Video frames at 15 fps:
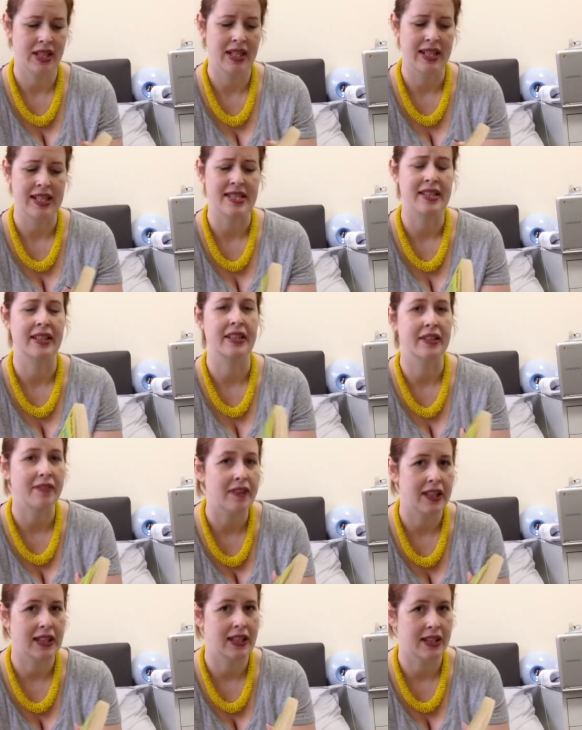any
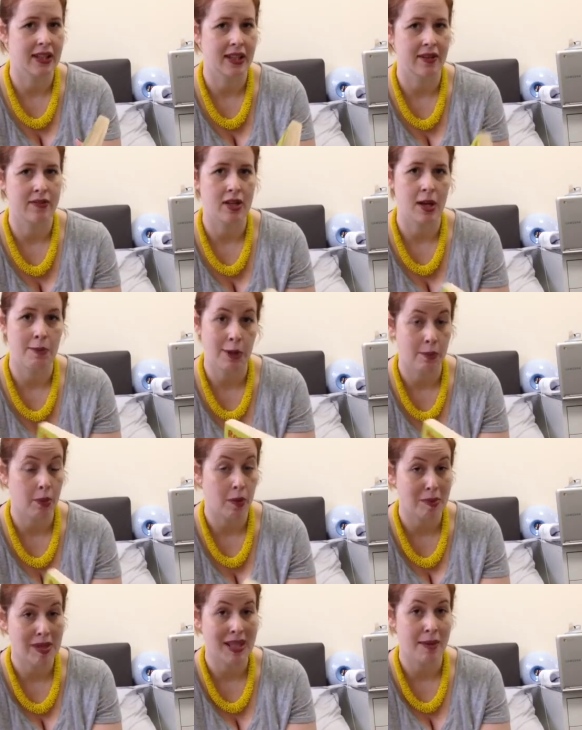significant length of time you've
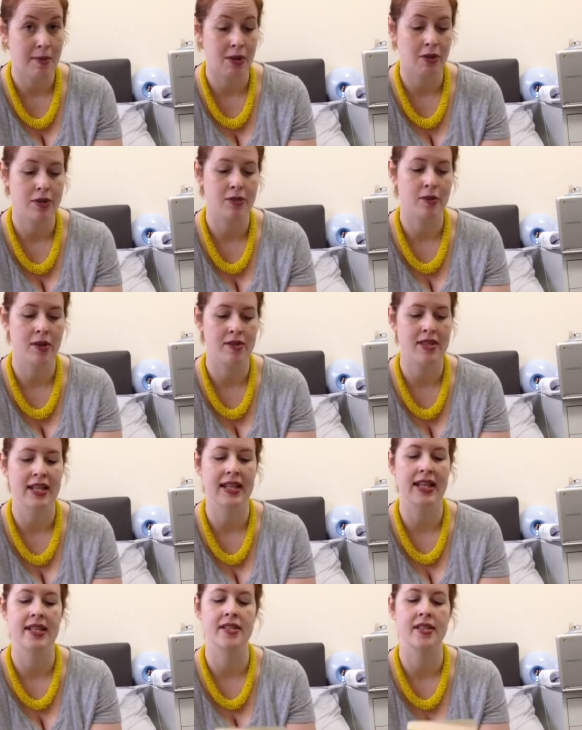probably come across Rose
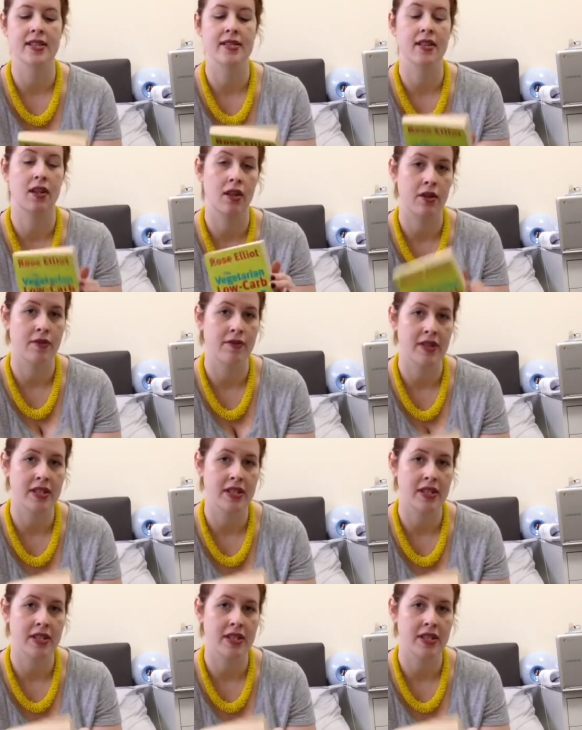Elliott. She does a lot of